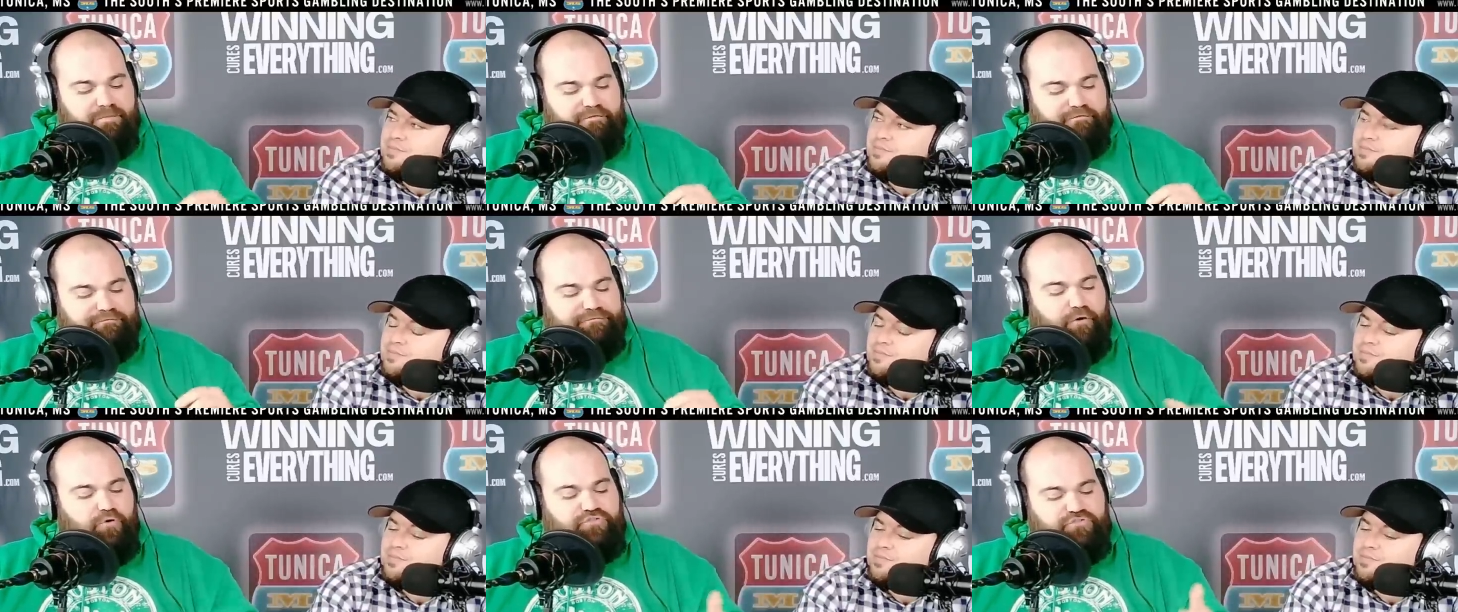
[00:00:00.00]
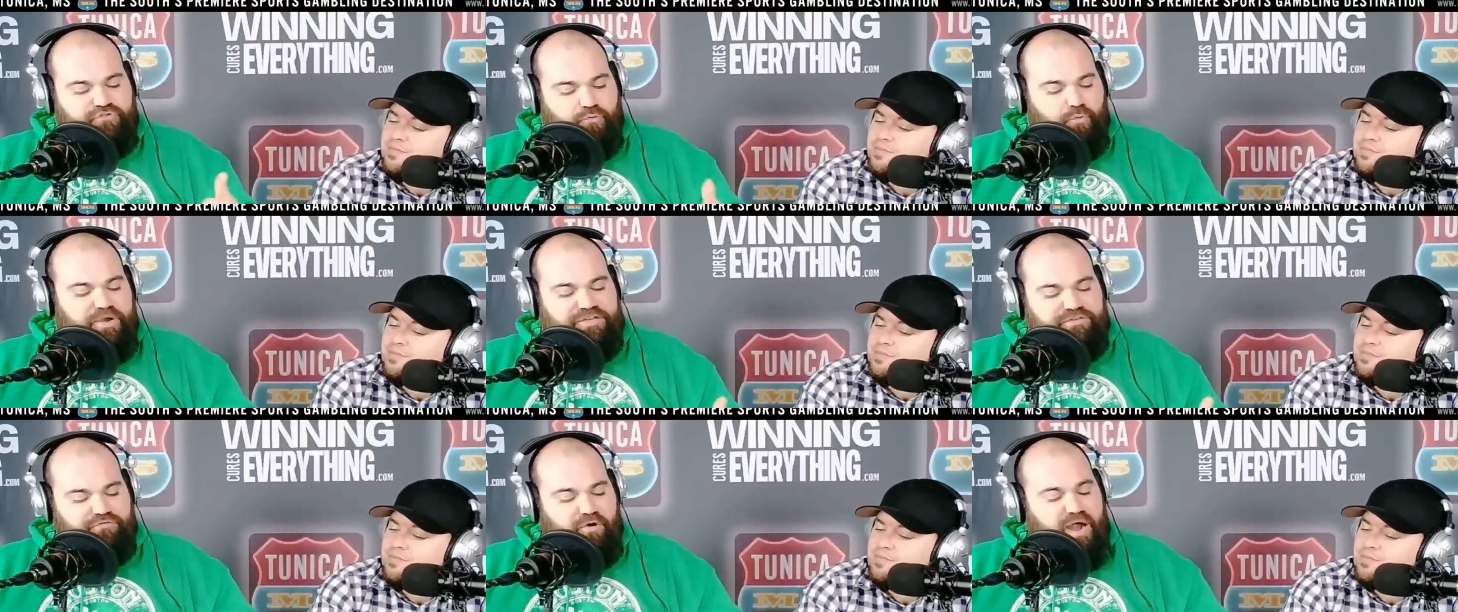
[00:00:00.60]
Speaker 1: First
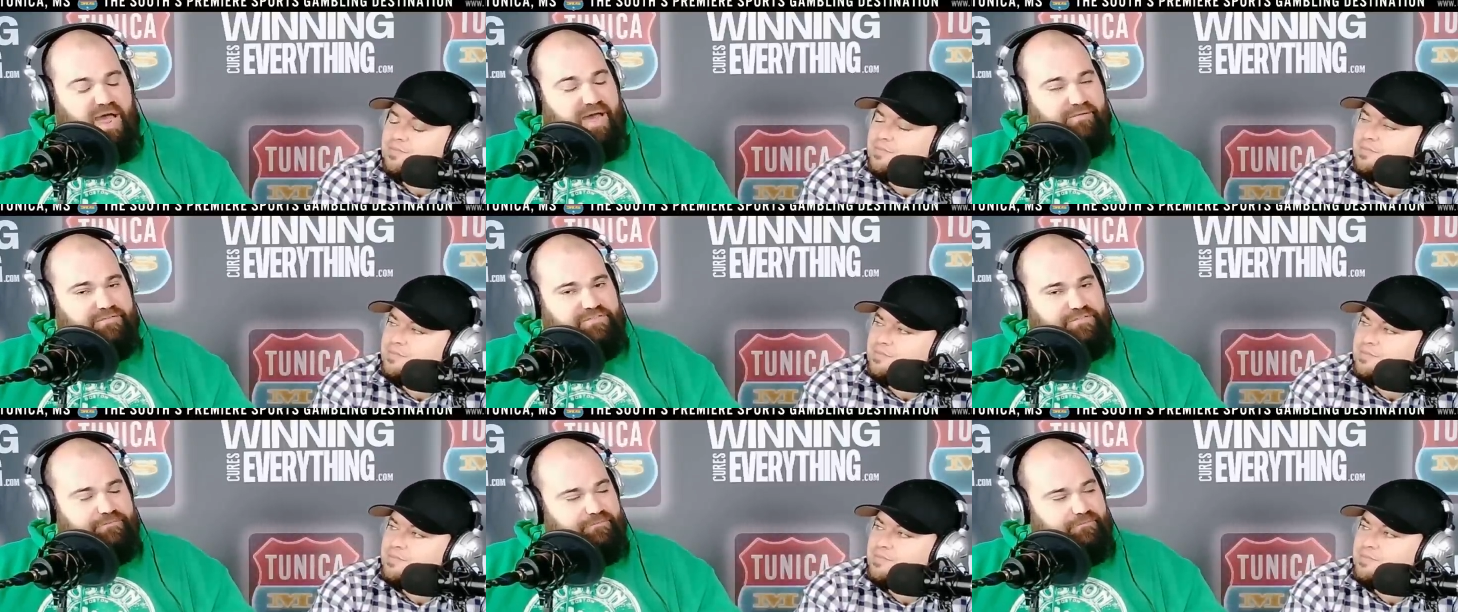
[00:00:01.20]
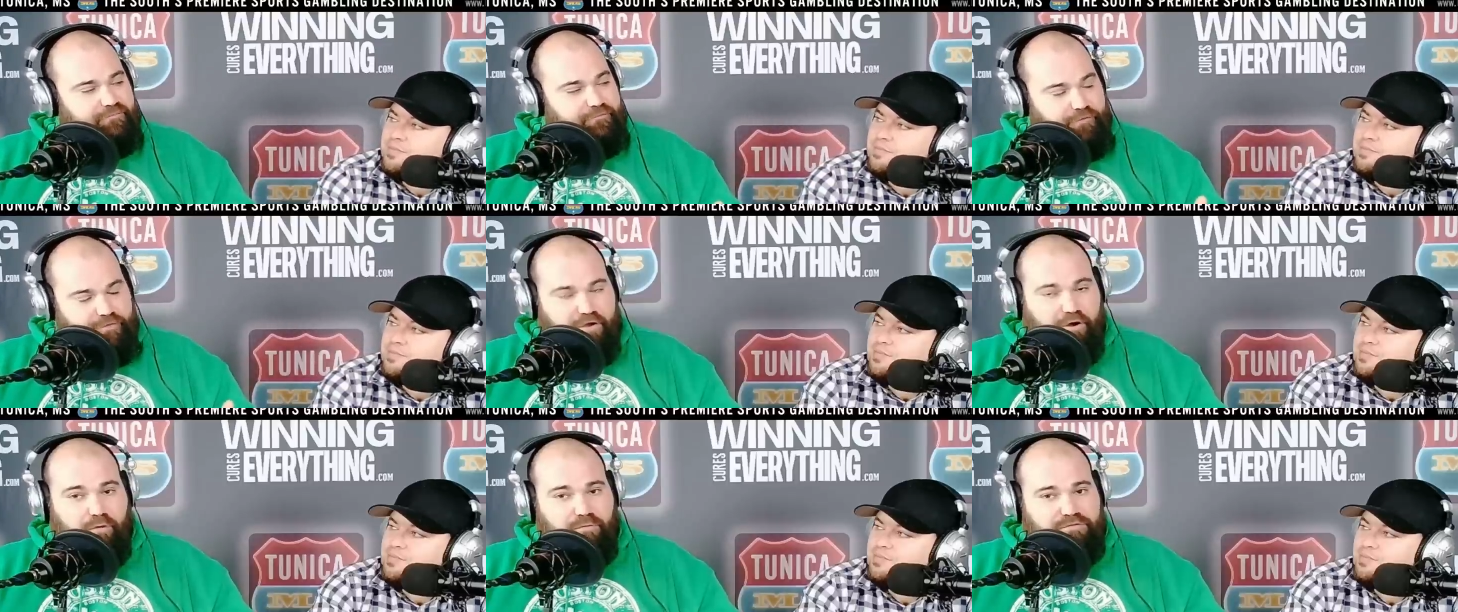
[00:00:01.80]
three drives for the
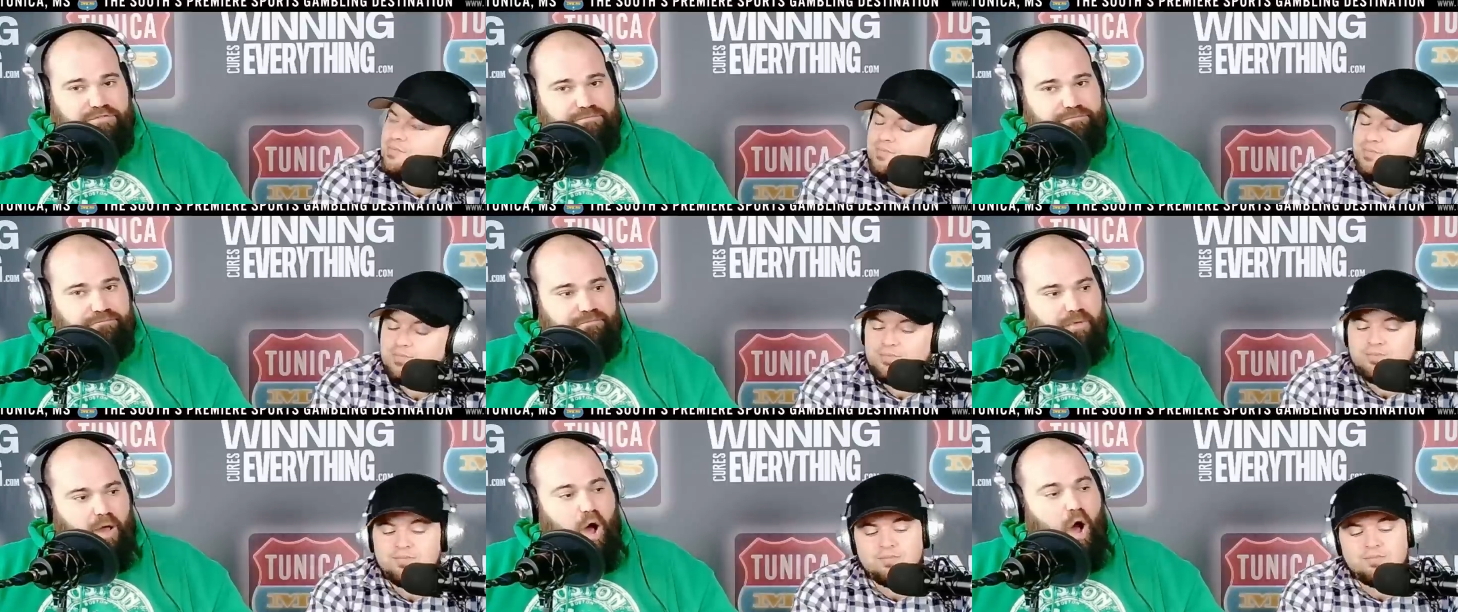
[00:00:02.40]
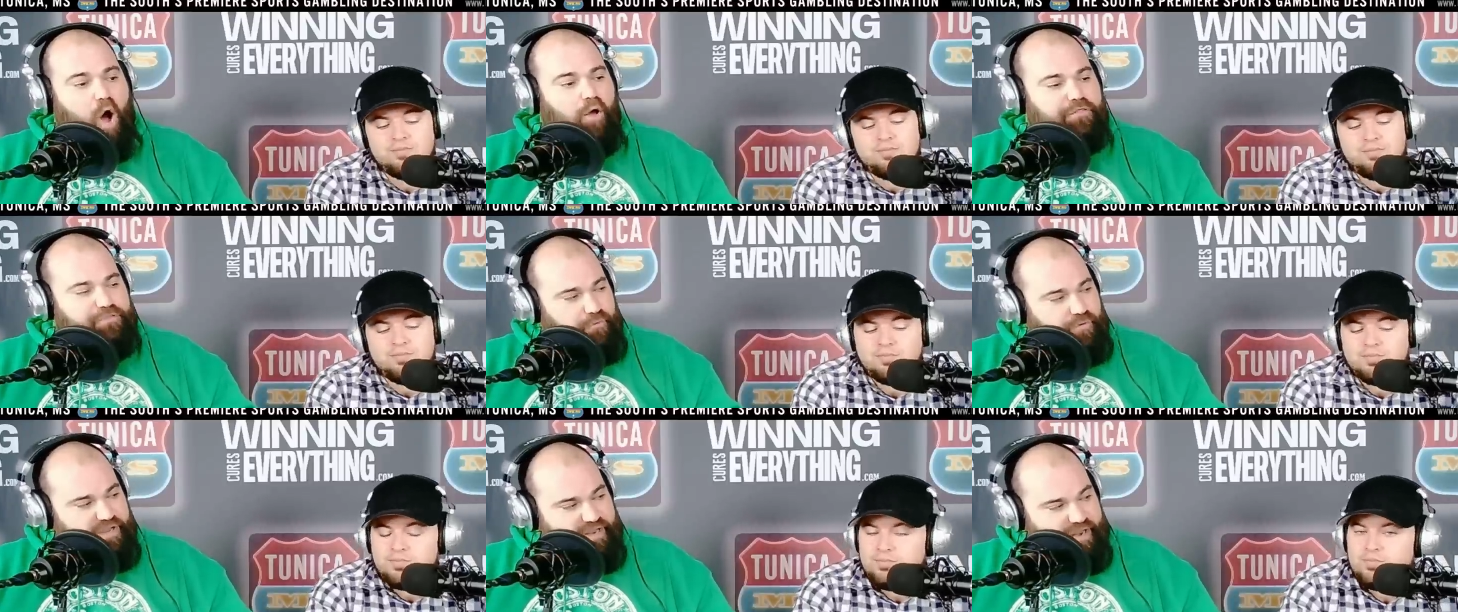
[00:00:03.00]
Colts, all
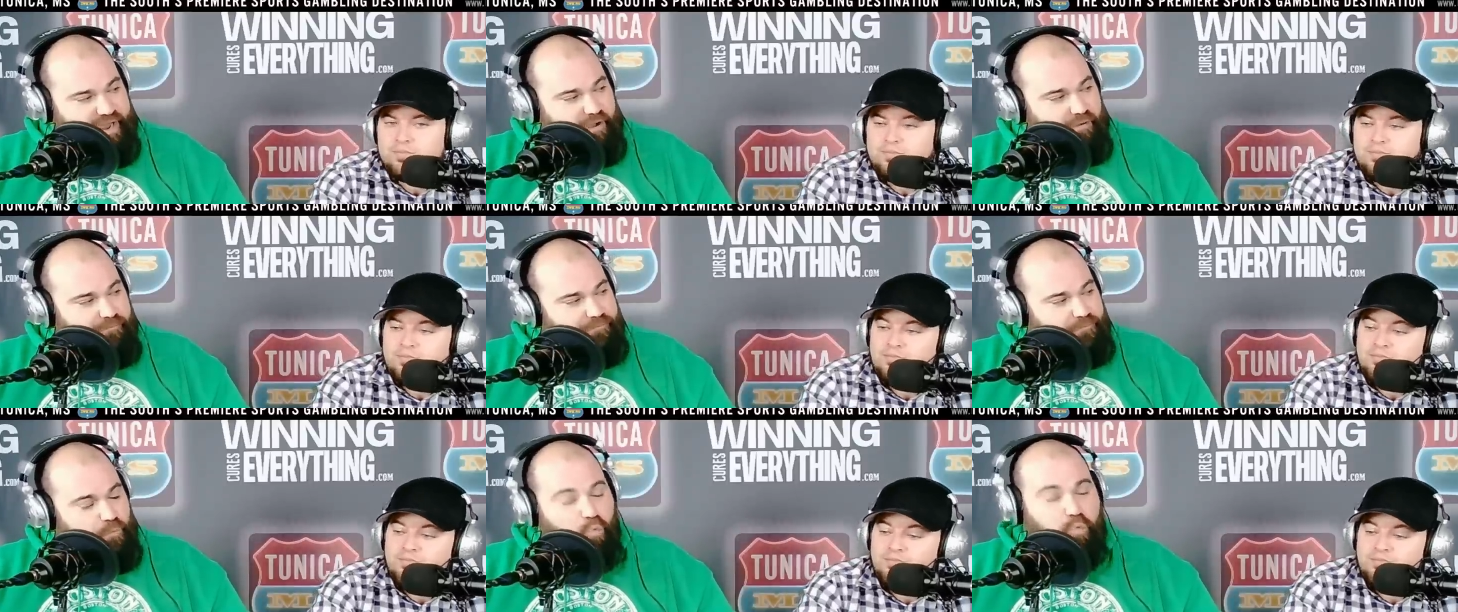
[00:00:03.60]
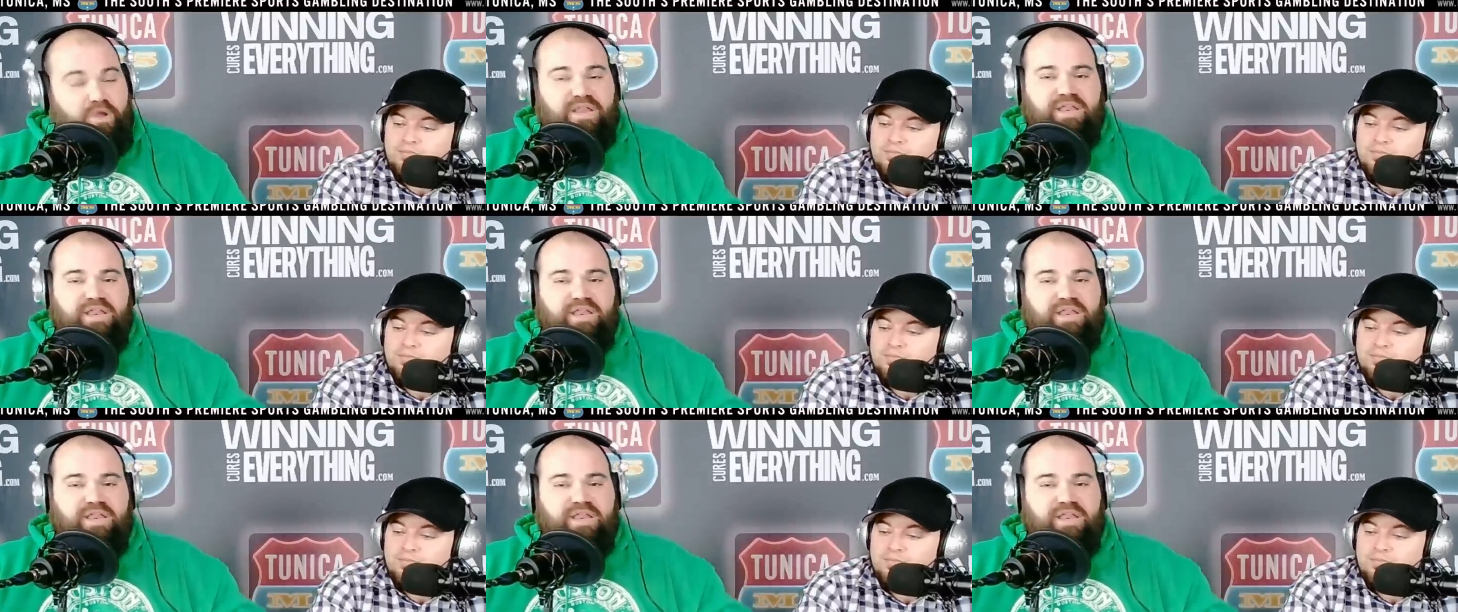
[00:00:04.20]
three and out. We